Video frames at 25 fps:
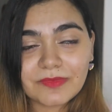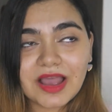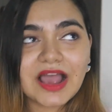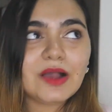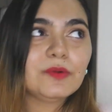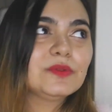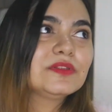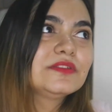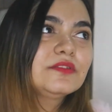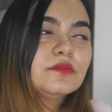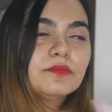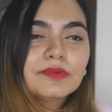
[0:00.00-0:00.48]
I
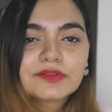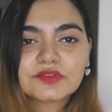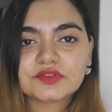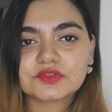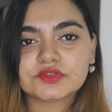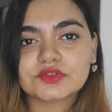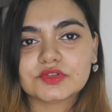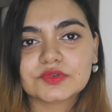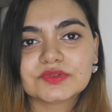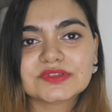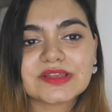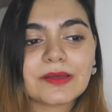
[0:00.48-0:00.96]
will switch
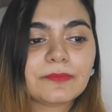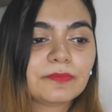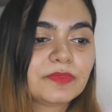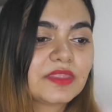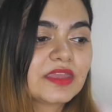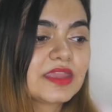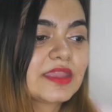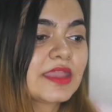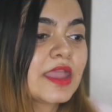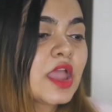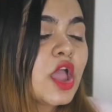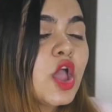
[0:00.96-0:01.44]
to
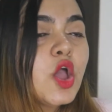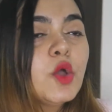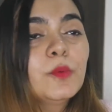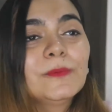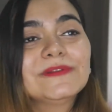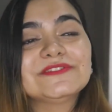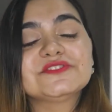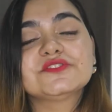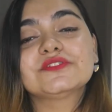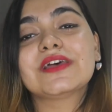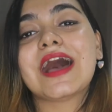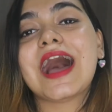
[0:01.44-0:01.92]
something
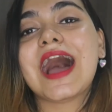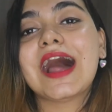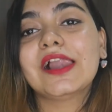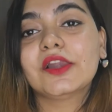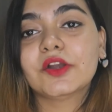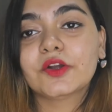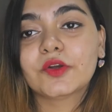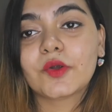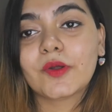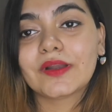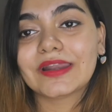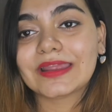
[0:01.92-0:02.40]
which is
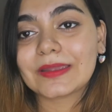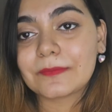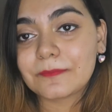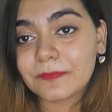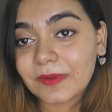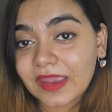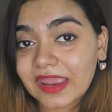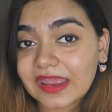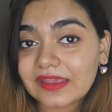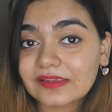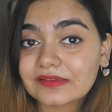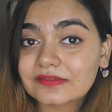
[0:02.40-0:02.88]
hyaluronic
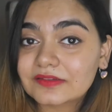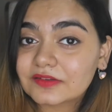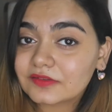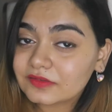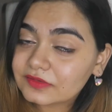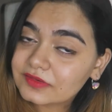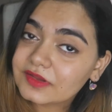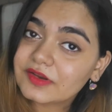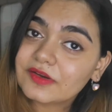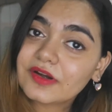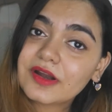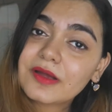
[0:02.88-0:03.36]
based
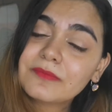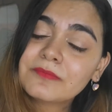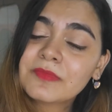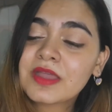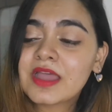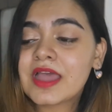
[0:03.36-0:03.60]
serum,